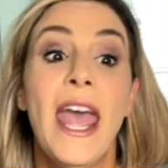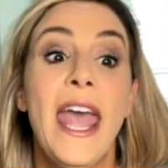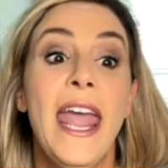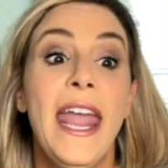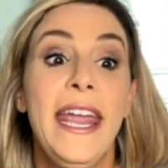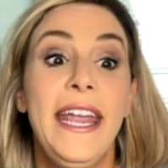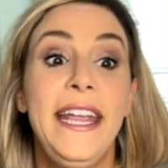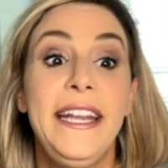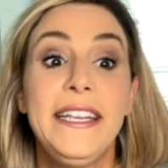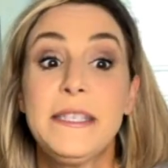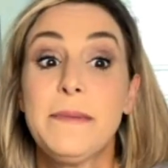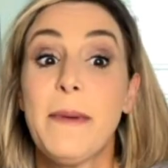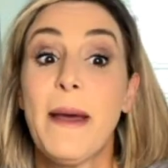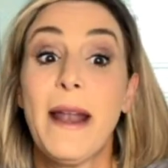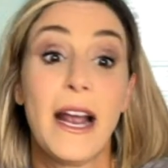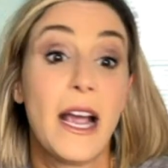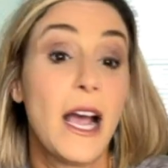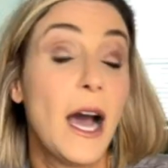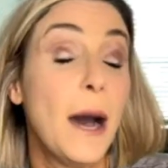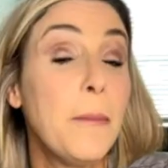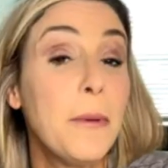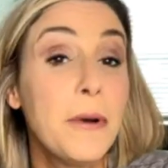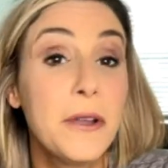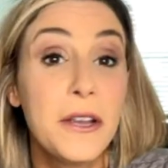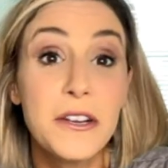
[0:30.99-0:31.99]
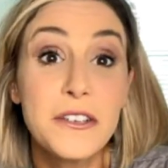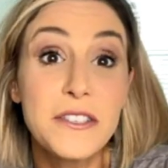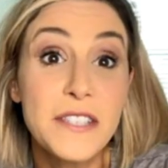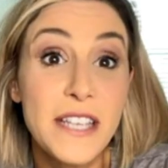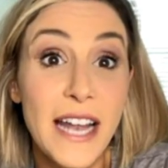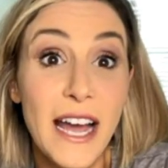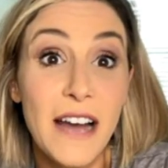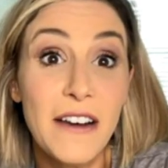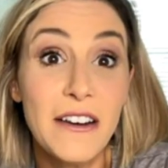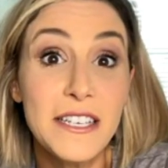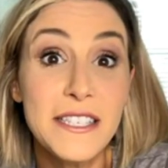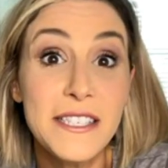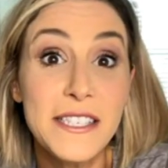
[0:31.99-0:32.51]
He spent a couple years at
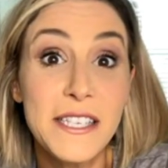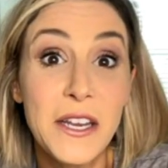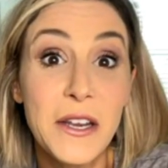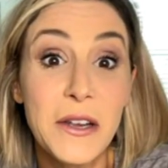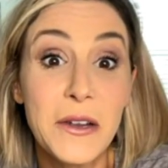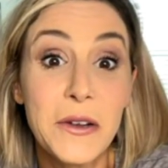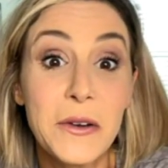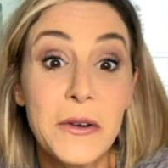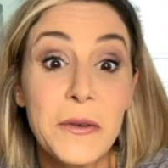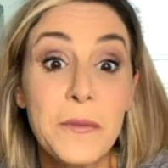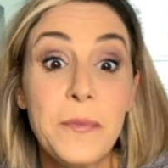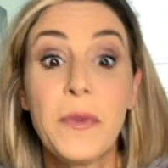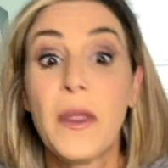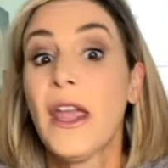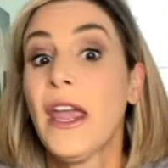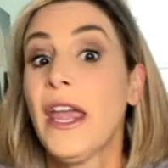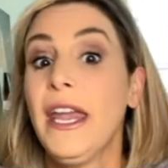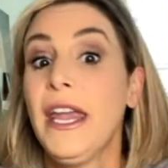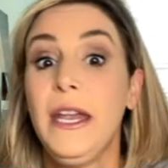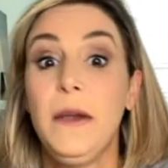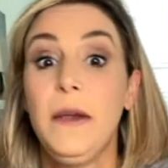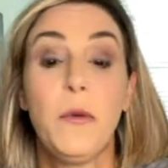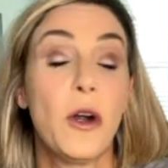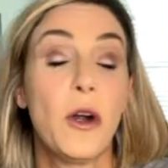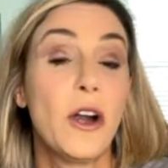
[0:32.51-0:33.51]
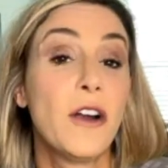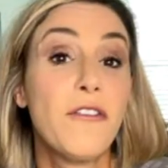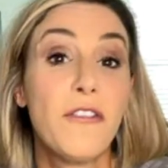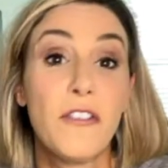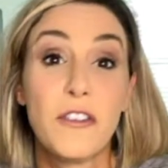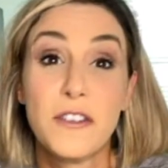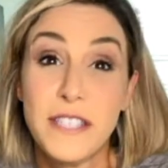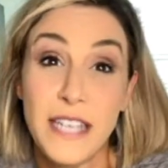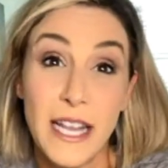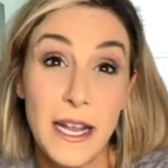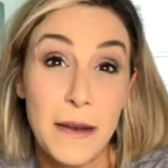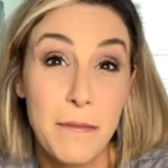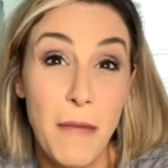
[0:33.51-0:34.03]
LSU. He worked for
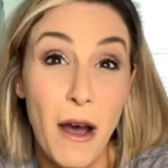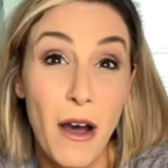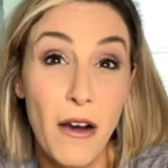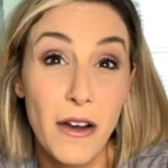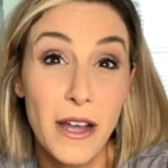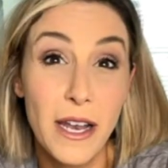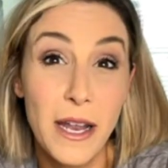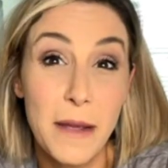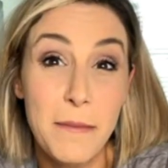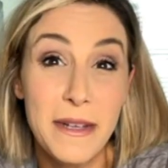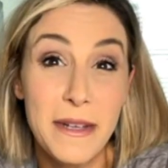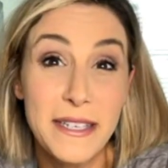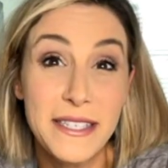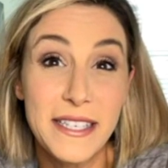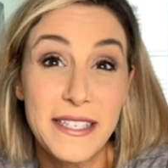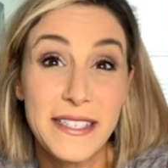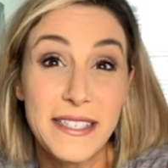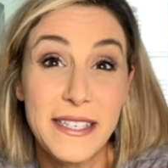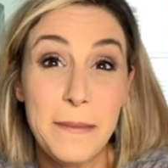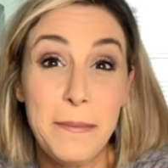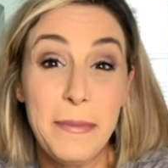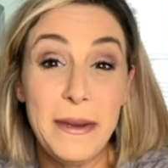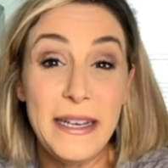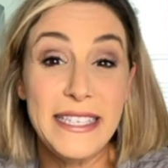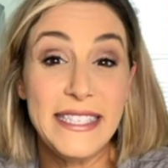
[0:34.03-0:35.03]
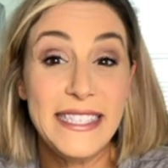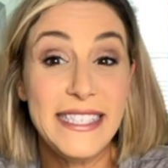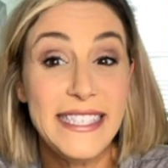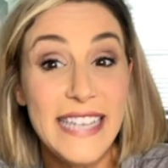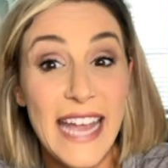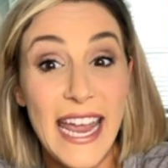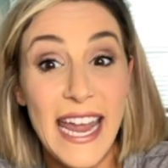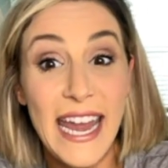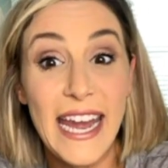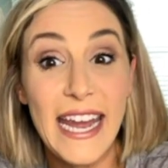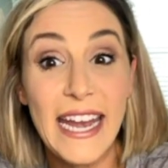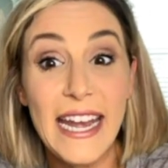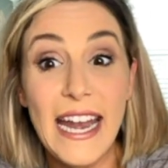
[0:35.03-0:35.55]
Dan Mullen at Mississippi
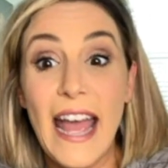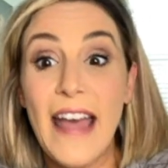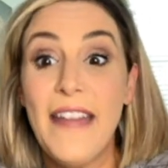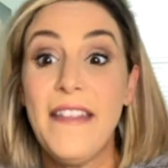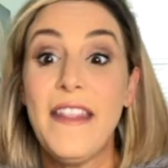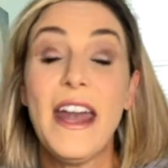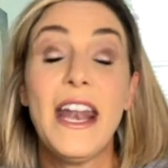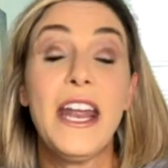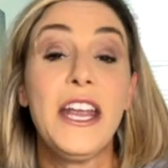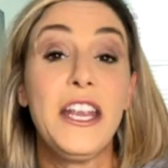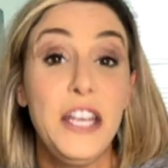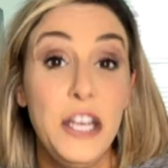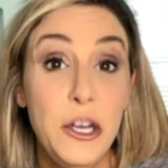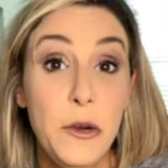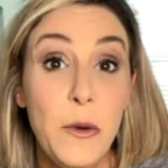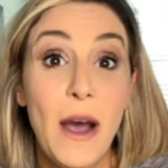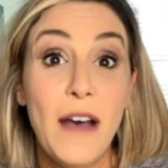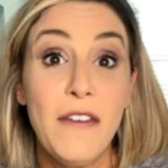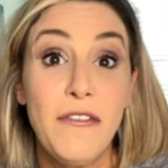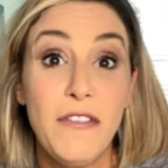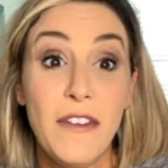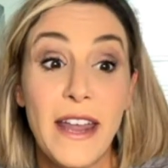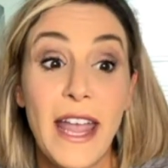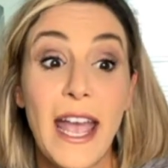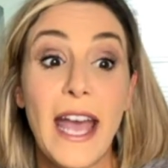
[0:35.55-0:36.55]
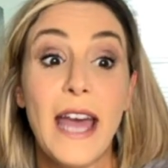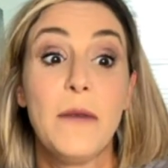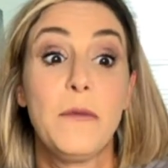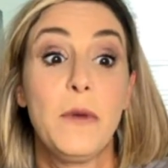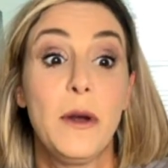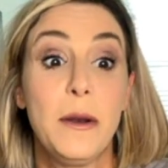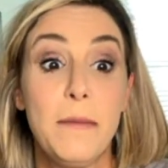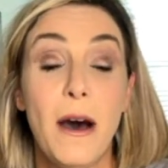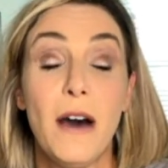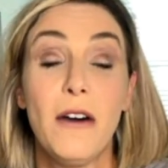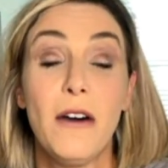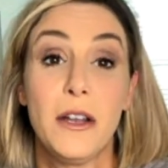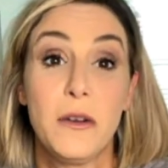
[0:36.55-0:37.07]
State and then at UF again when
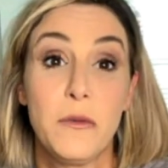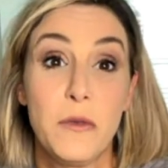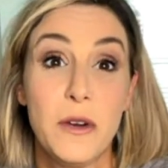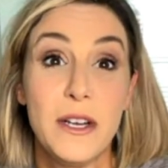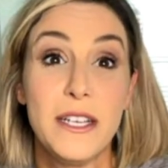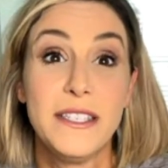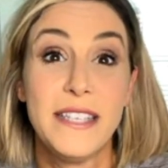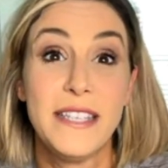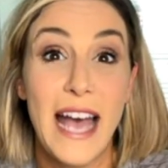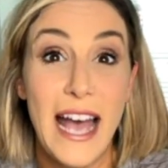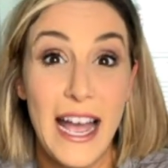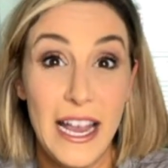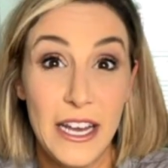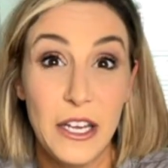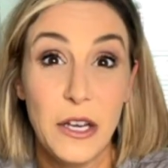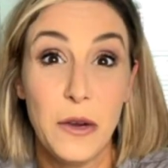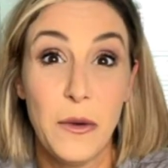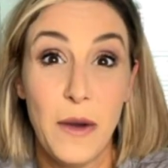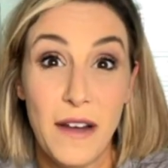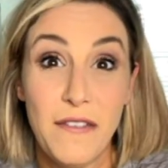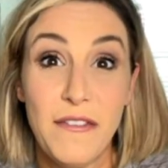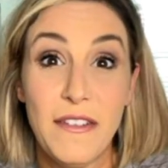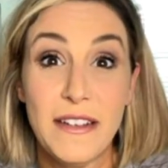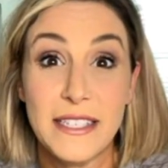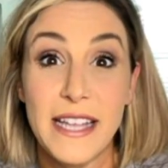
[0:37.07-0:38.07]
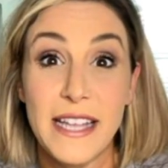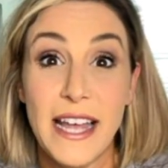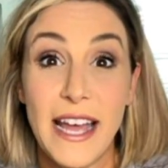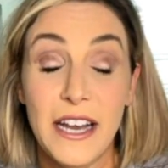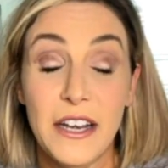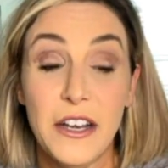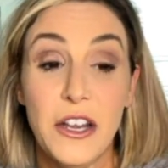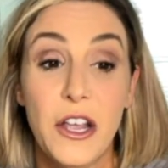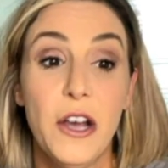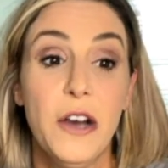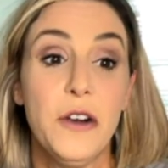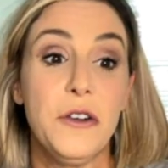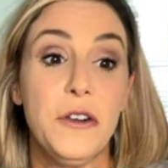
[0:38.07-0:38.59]
Mullen was at UF as the
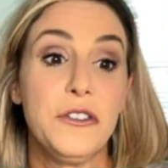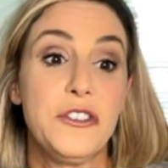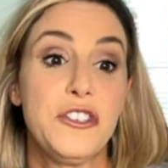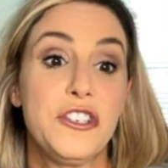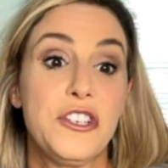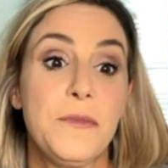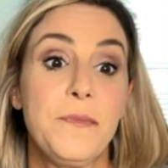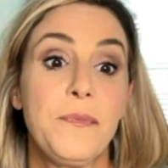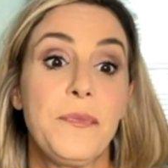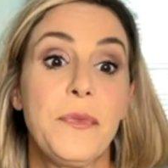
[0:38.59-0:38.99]
head coach.